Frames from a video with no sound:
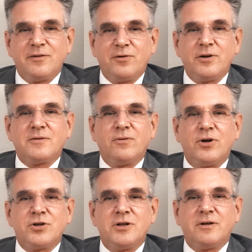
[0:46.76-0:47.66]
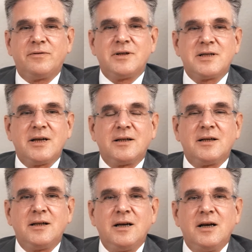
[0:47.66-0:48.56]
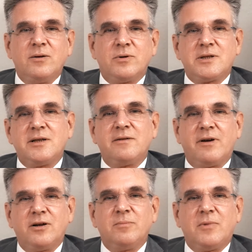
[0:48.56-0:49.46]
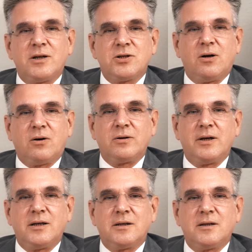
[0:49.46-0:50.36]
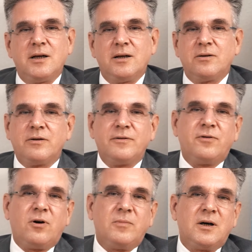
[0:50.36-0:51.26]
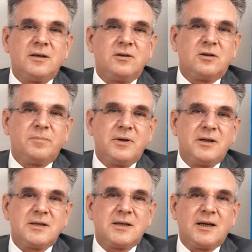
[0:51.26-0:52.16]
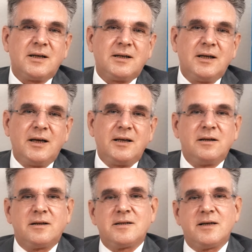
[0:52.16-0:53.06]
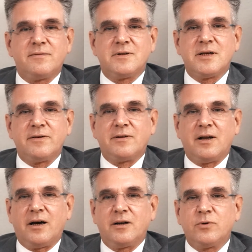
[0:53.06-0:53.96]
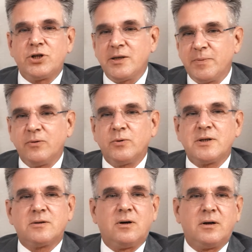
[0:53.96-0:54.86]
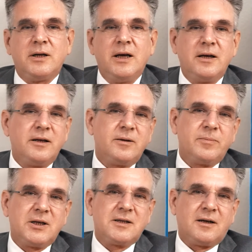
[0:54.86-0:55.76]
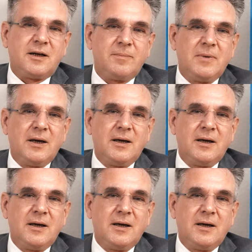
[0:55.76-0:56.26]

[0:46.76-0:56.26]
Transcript: the first version of this standard was still very much oriented to the former European standard EN 779, which has been withdrawn in the meantime.